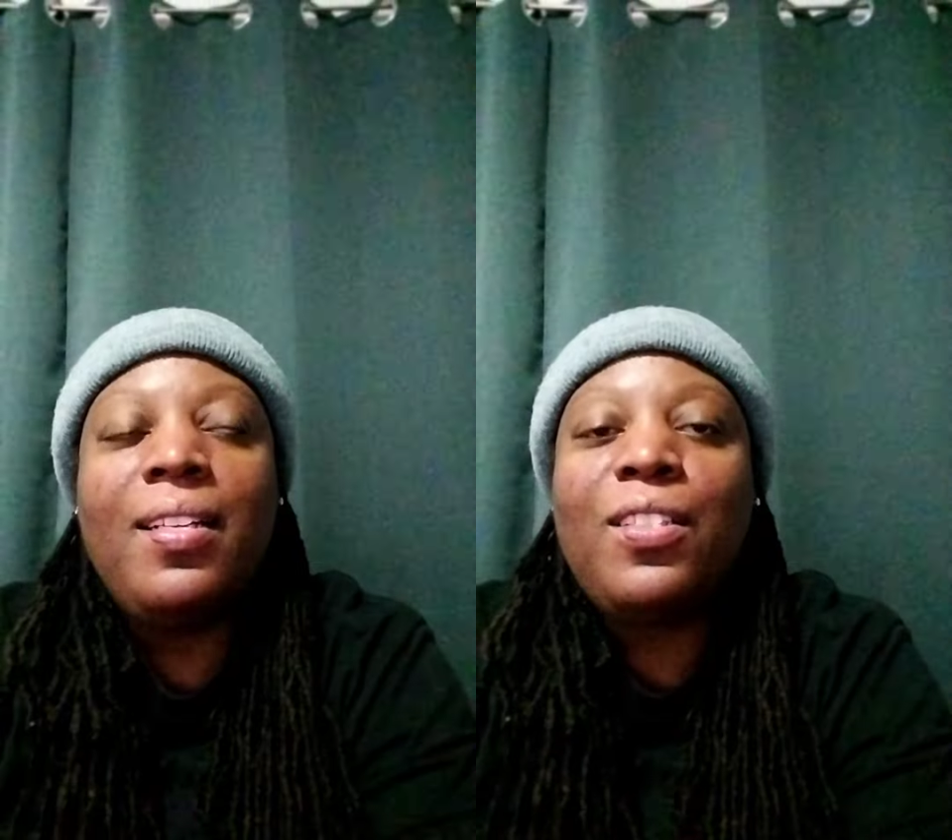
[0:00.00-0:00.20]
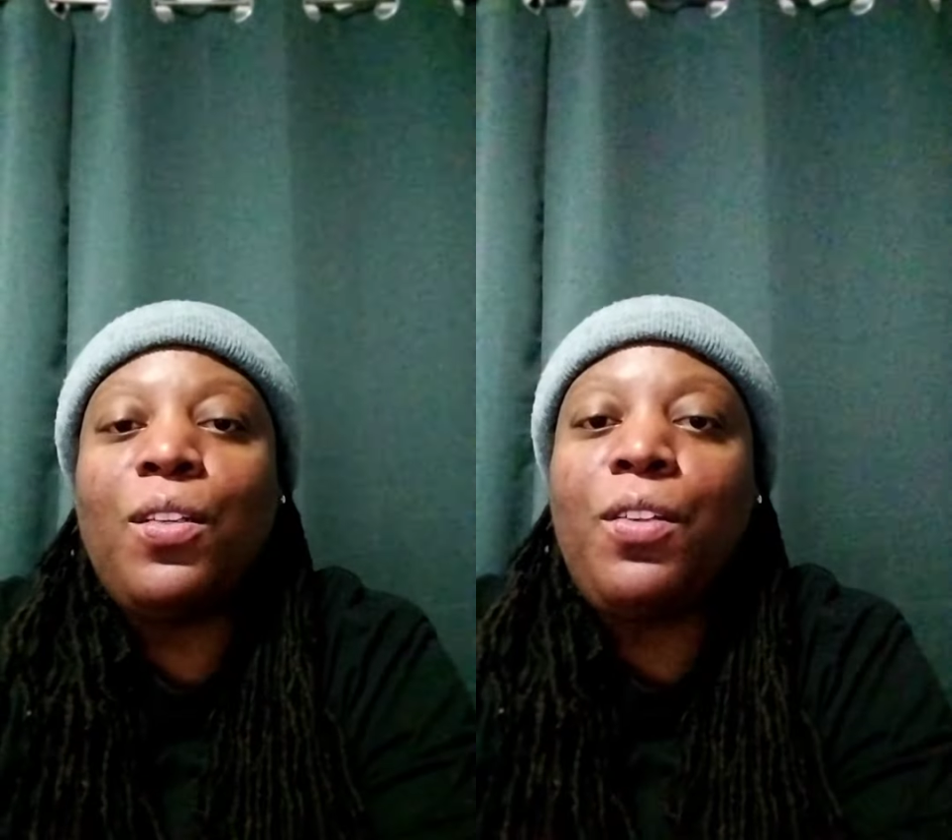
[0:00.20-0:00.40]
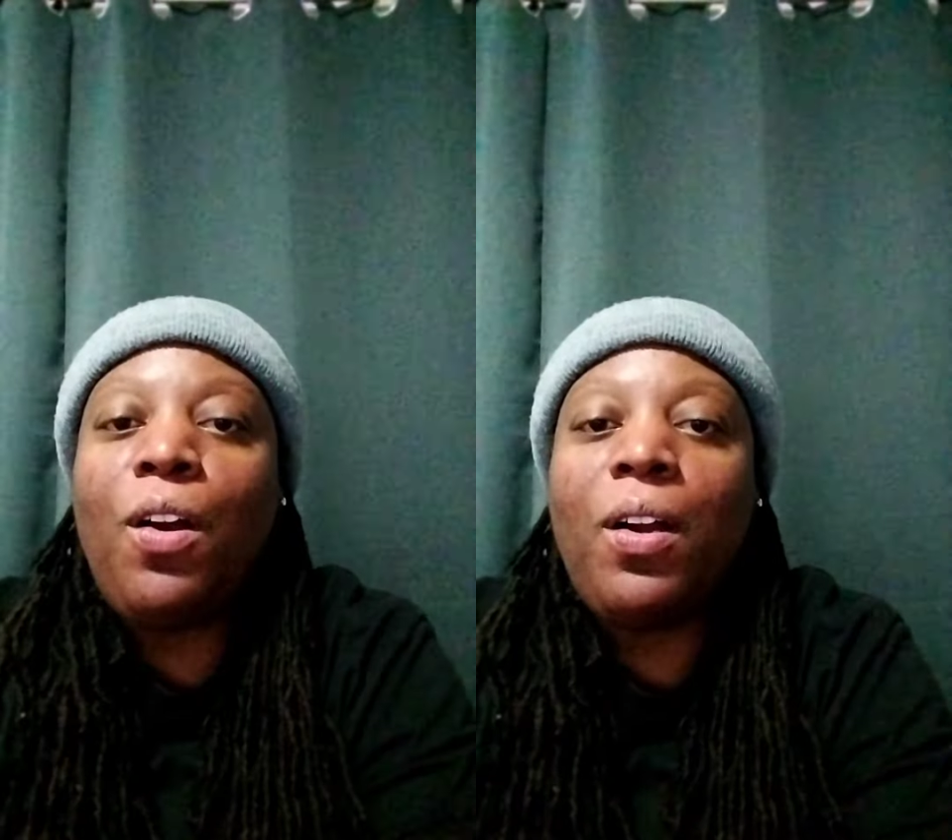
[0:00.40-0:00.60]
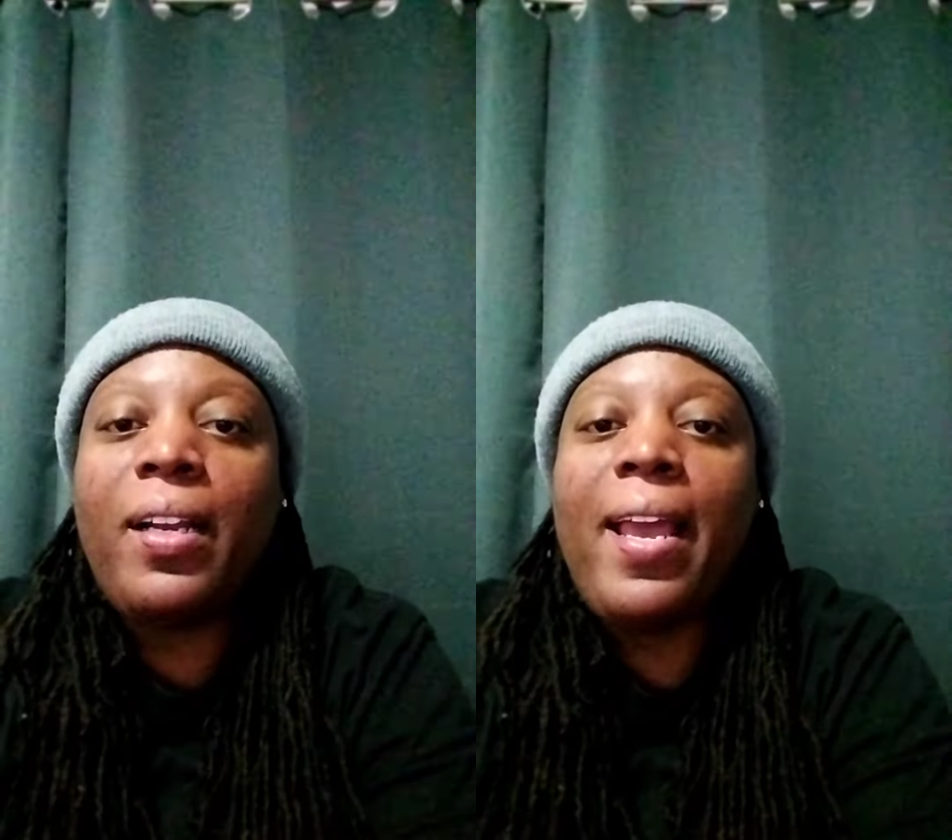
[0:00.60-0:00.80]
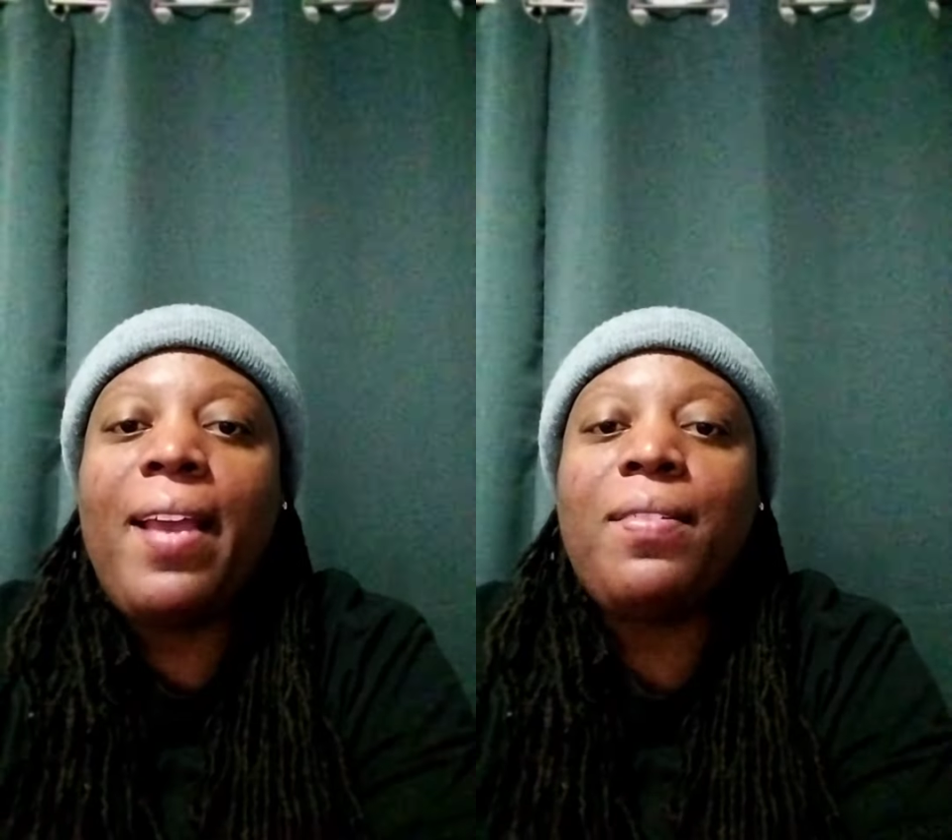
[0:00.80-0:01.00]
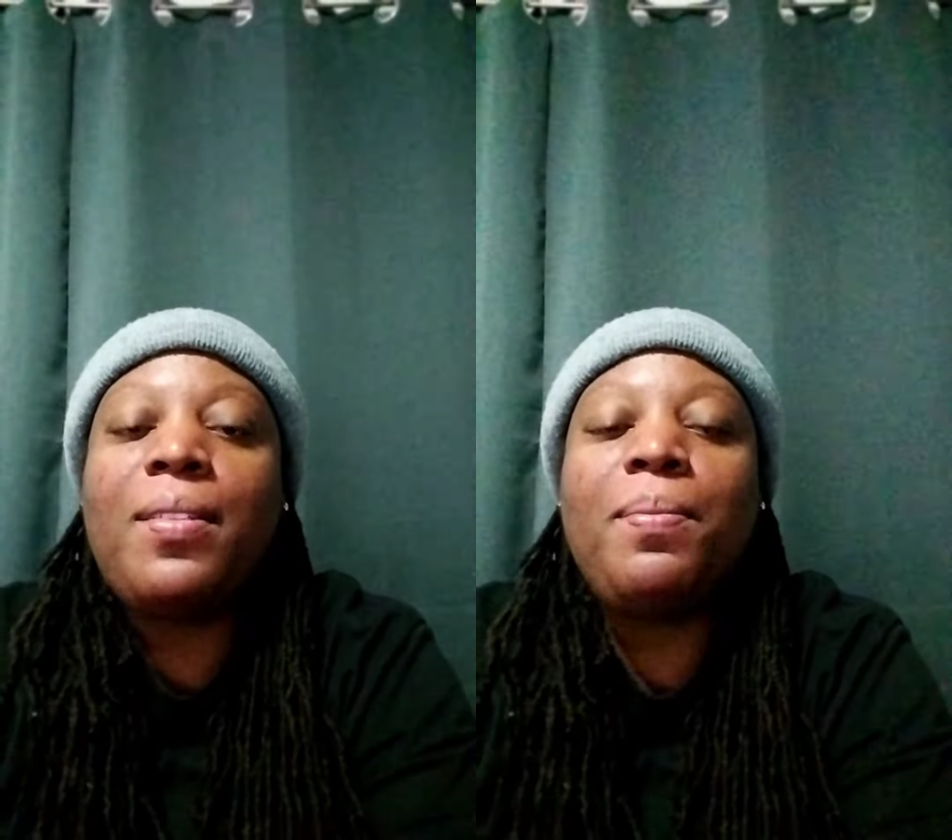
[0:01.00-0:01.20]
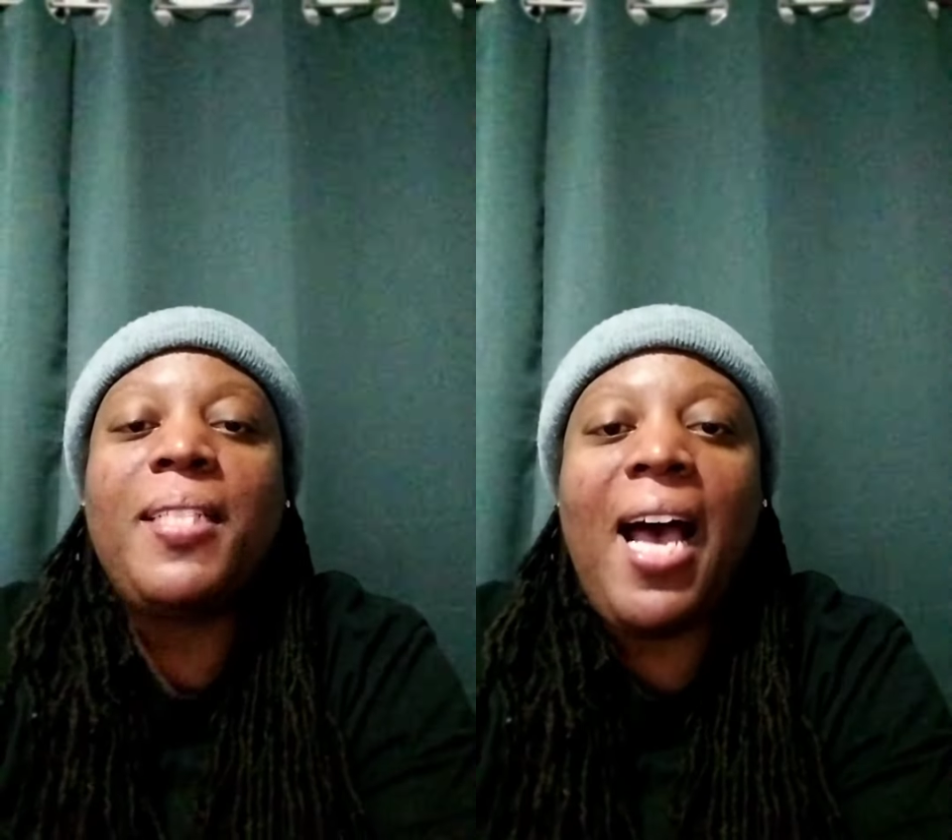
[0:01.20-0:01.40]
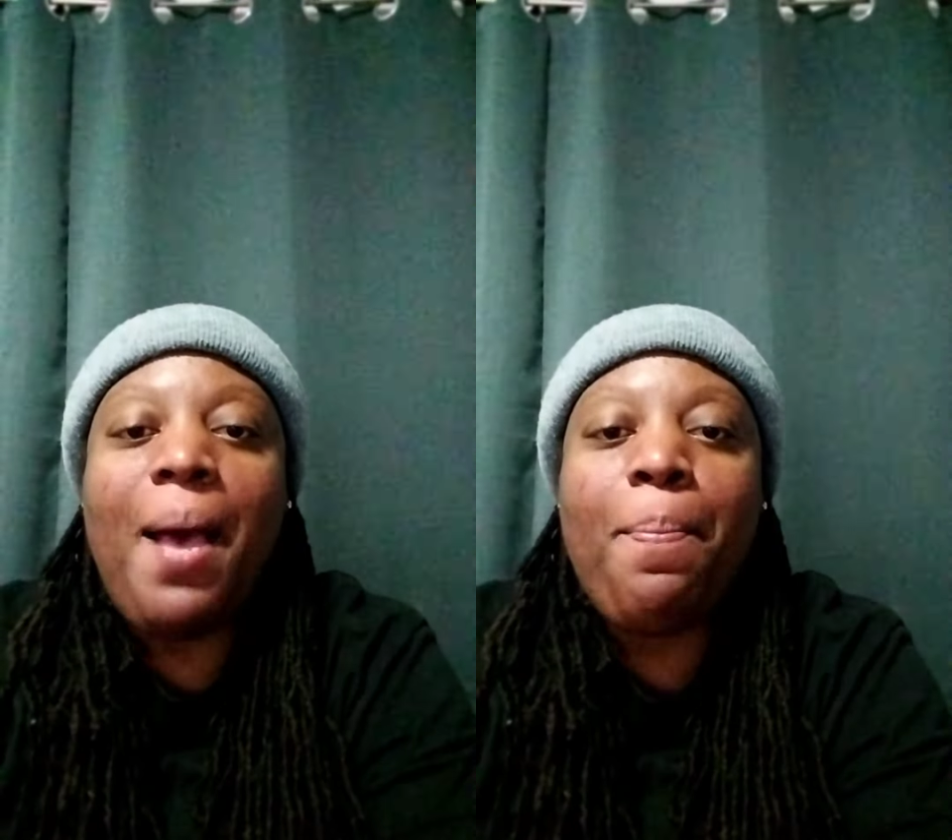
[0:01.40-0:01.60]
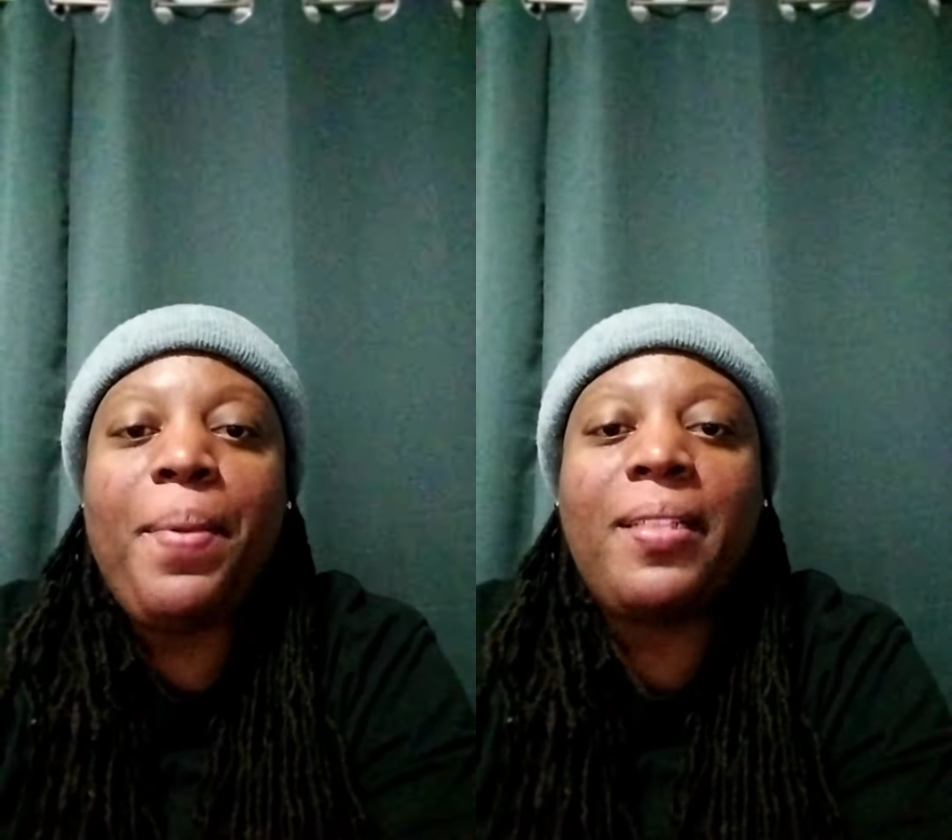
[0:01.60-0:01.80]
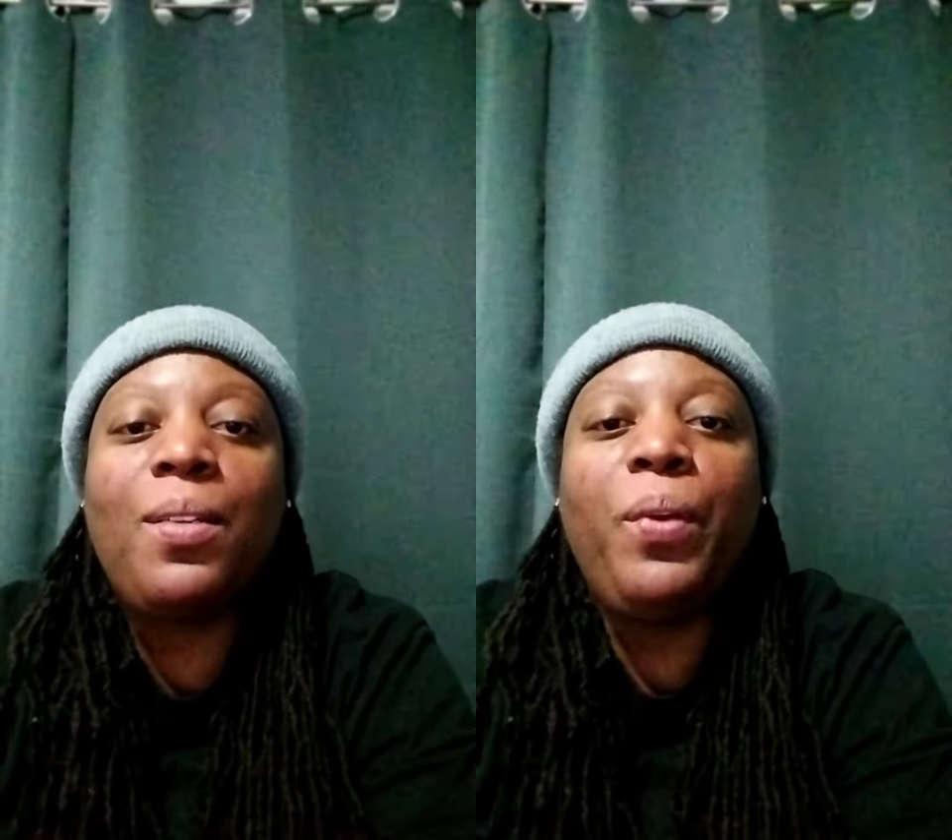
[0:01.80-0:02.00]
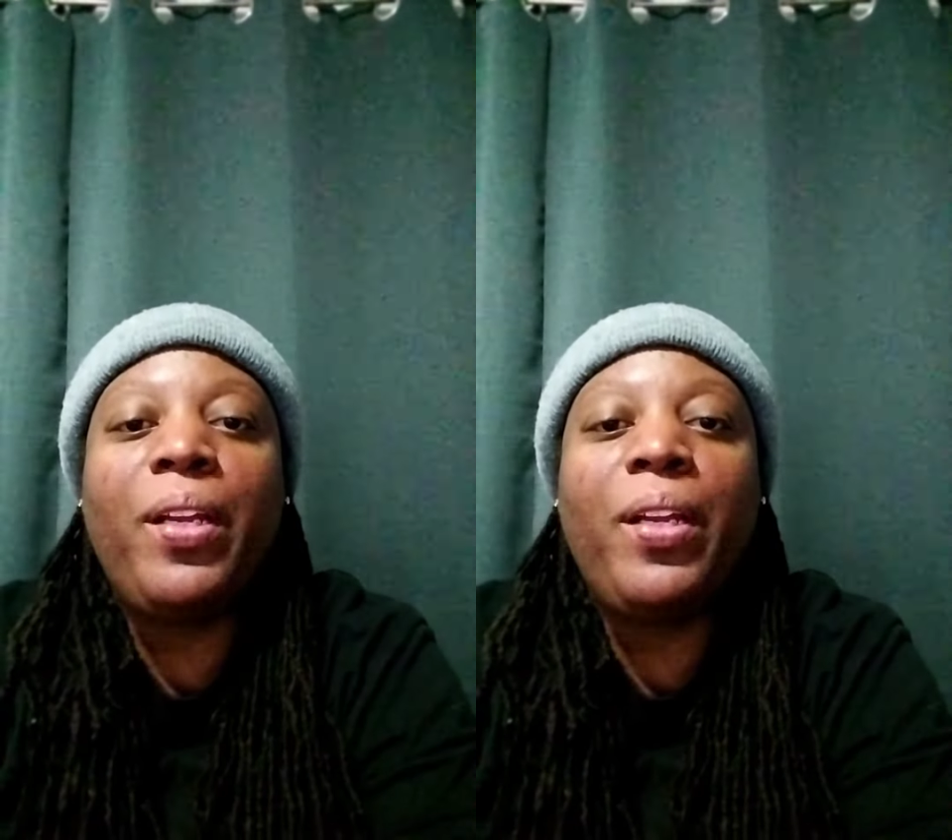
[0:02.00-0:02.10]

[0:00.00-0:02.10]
so y'all can have some topics and we